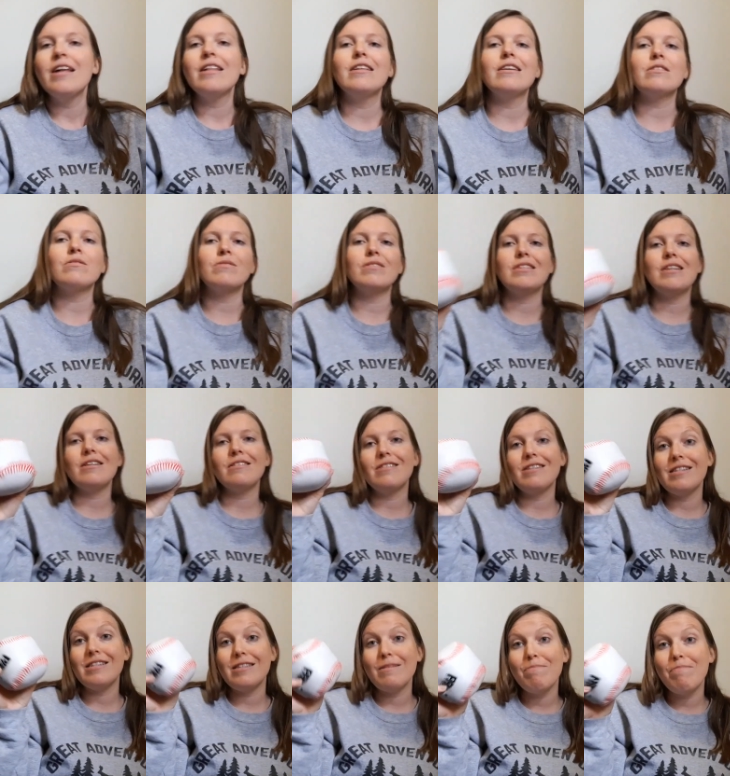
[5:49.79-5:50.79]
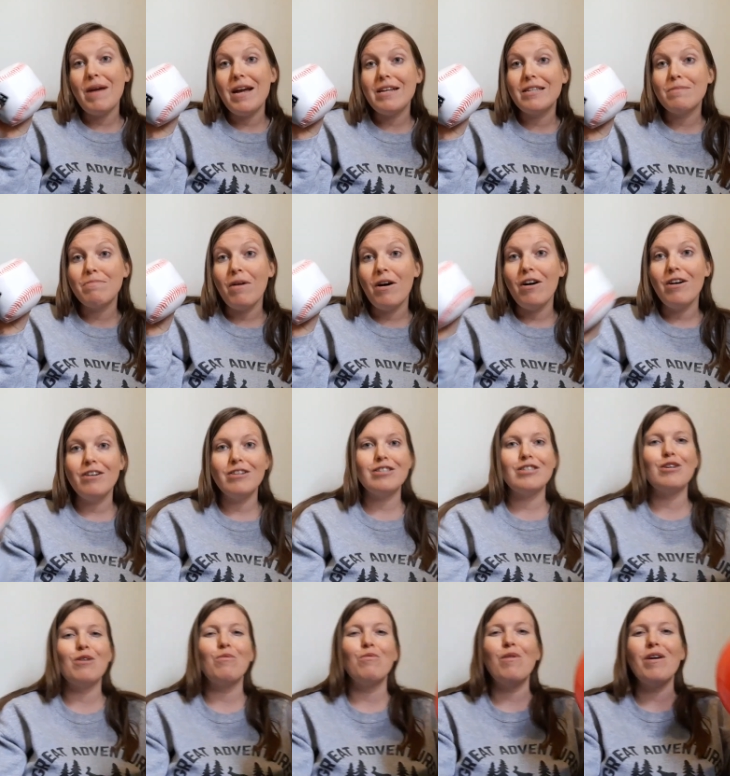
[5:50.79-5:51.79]
This one says that it's a baseball.
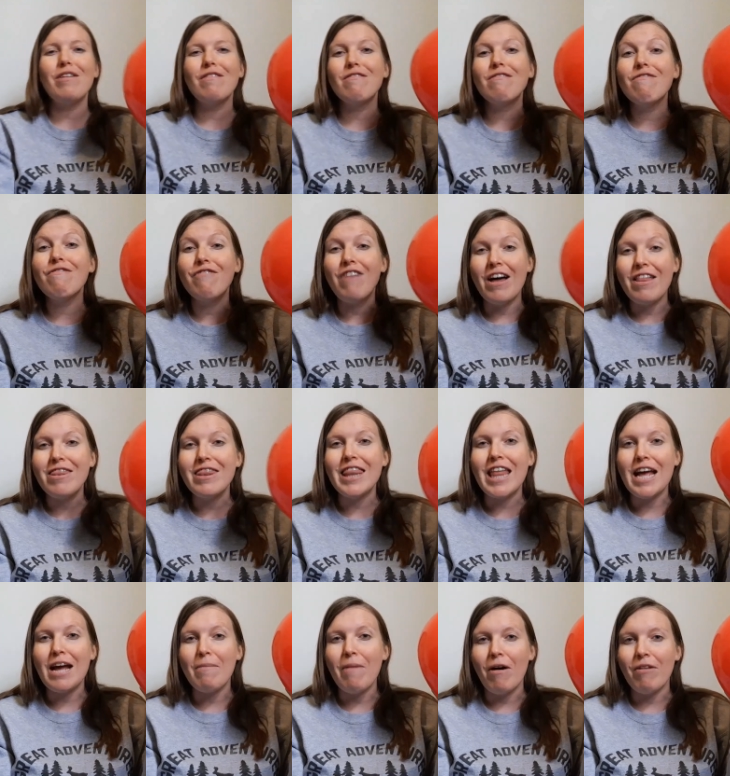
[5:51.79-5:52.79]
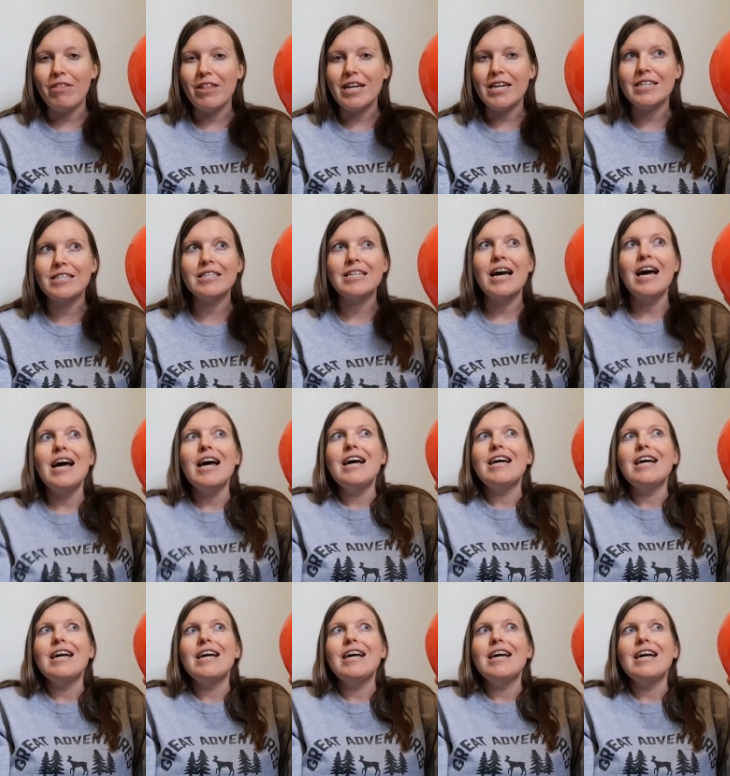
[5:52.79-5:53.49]
So one fun thing about this